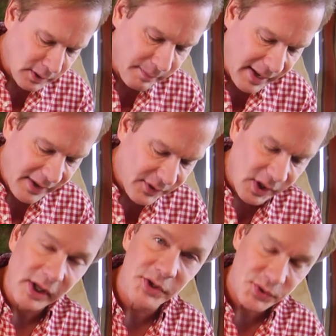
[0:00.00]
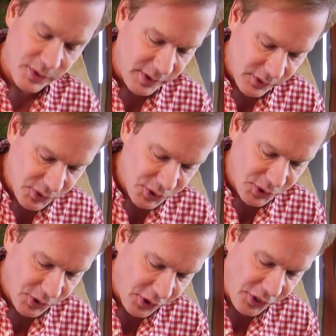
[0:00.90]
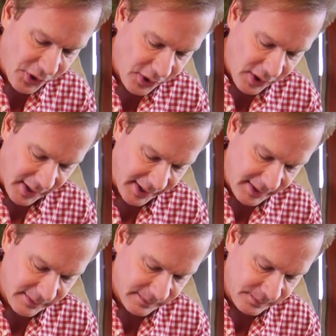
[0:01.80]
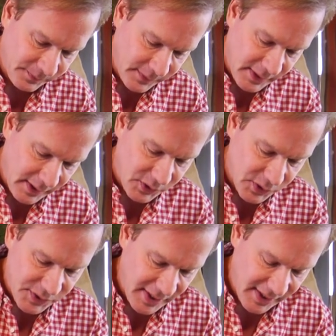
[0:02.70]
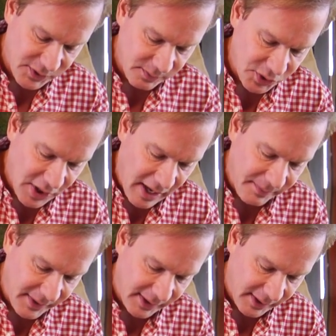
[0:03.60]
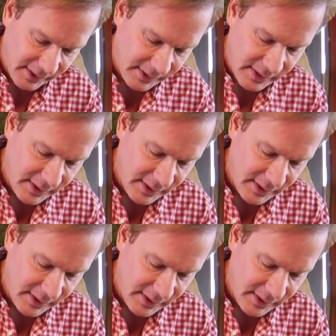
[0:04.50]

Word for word: combine the glycerin and the sugar thoroughly. It just takes some chopping and